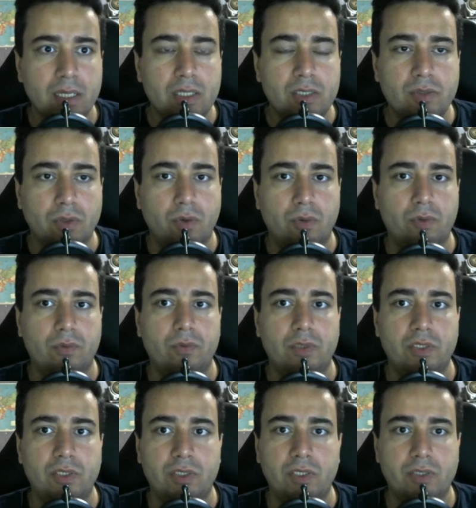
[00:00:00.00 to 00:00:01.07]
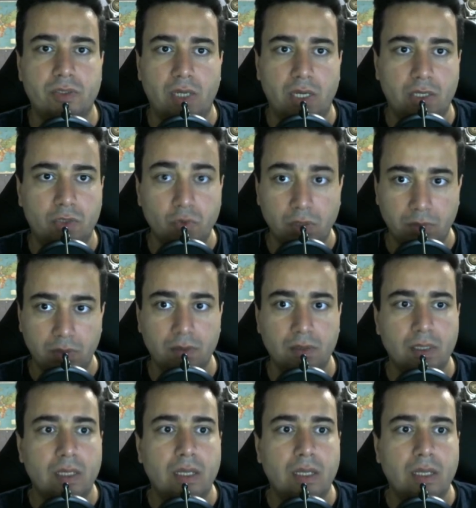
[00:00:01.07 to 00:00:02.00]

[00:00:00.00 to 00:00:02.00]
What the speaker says: So it is doable.